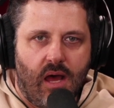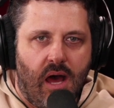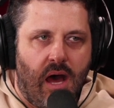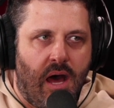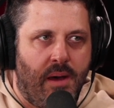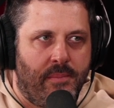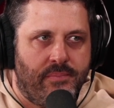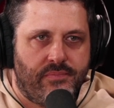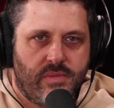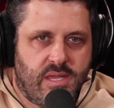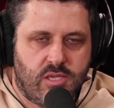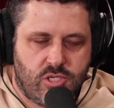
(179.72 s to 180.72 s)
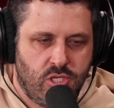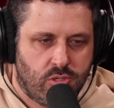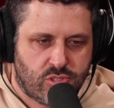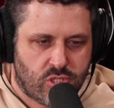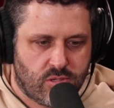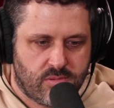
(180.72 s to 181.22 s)
certain
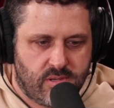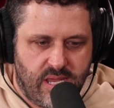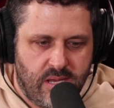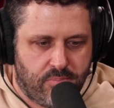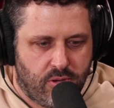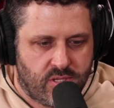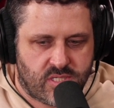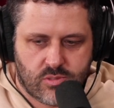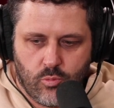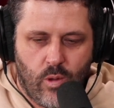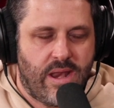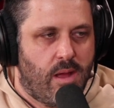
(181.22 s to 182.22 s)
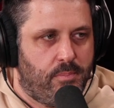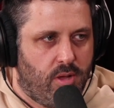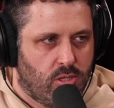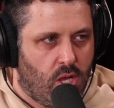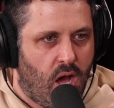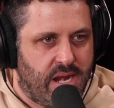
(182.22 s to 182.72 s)
inputs went up
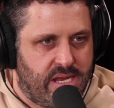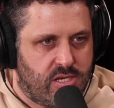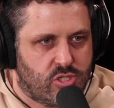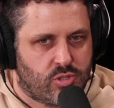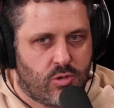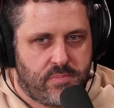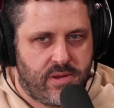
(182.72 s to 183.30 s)
a lot in a short